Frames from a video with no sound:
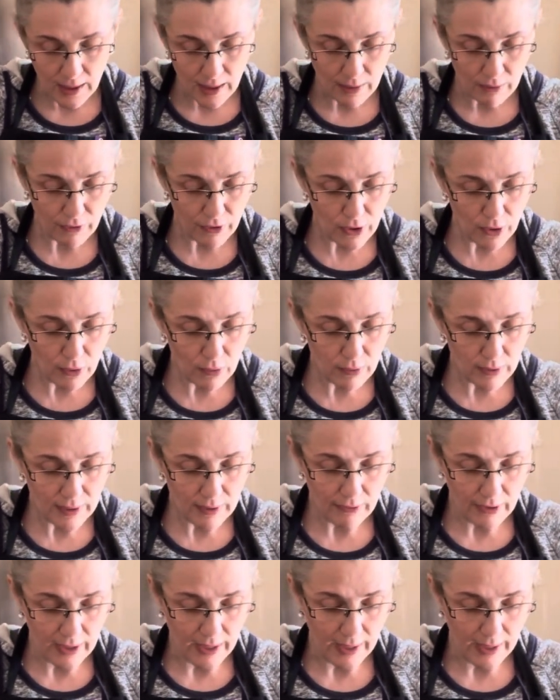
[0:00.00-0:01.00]
If you live
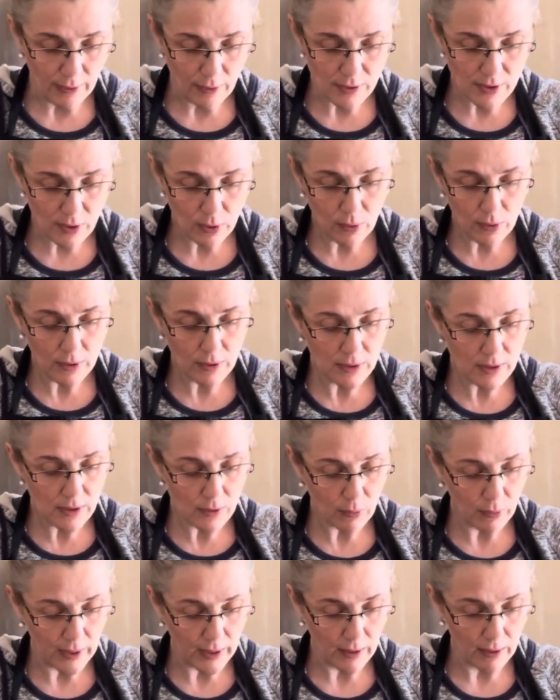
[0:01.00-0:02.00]
in a household
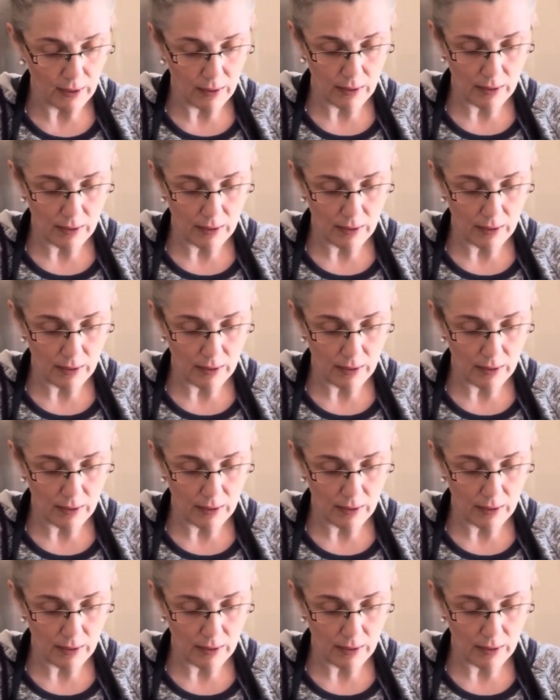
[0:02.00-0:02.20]
with